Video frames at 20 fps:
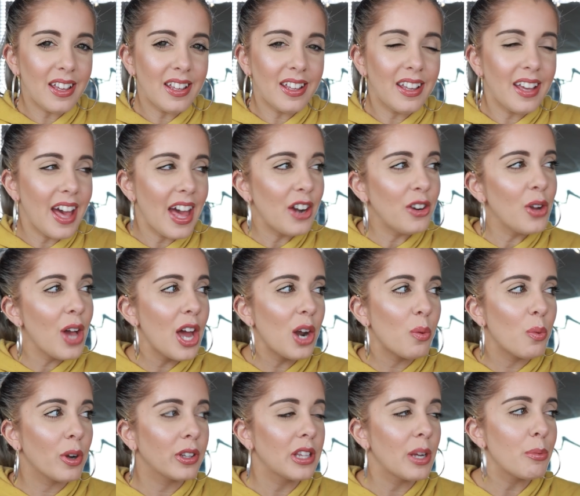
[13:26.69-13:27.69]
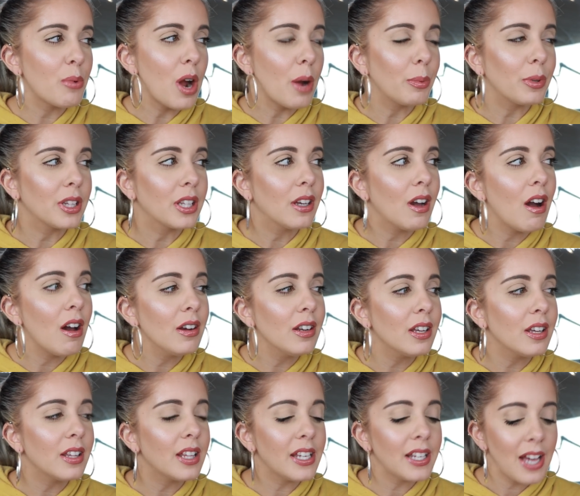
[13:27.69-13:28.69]
I don't know how to work that properly. On
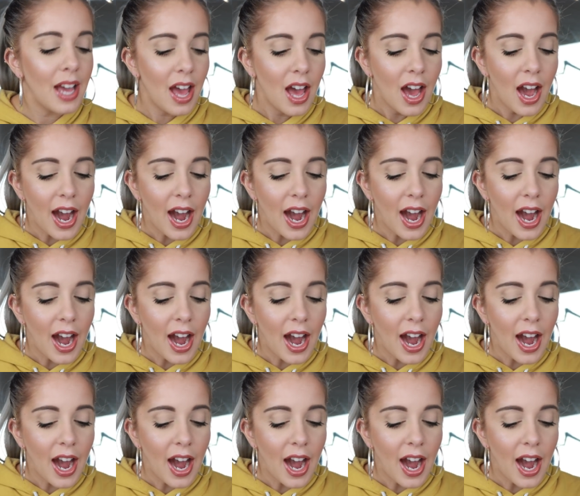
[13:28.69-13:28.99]
it, like